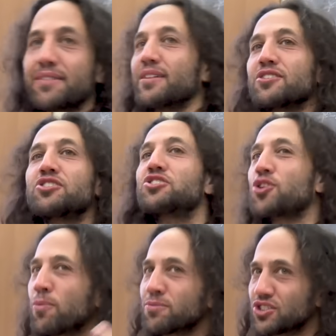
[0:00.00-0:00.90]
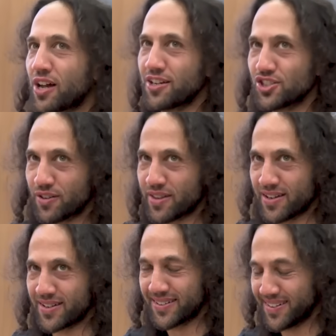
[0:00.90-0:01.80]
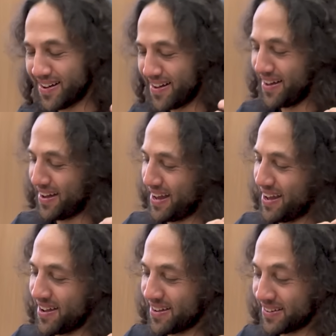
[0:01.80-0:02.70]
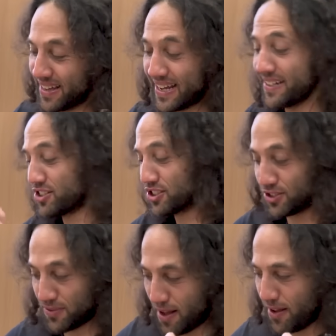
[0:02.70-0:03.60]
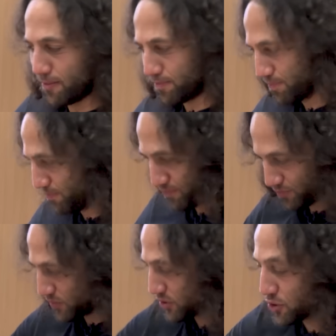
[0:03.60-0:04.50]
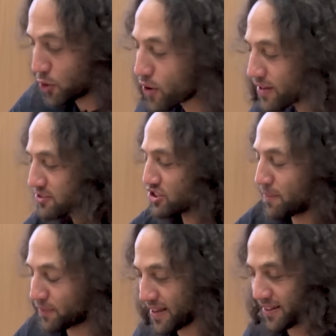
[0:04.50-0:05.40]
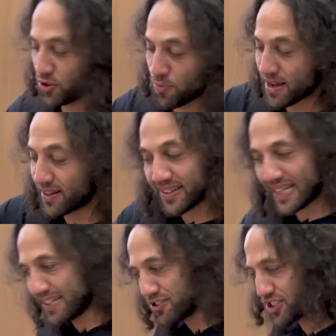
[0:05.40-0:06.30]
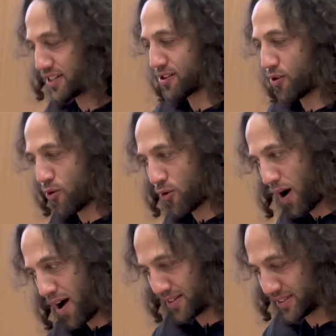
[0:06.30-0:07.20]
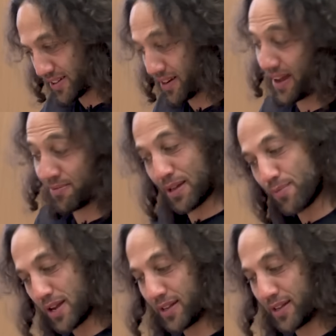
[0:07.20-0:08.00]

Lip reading: there's some structure there, and it's doing something to make it easier or harder, and maybe I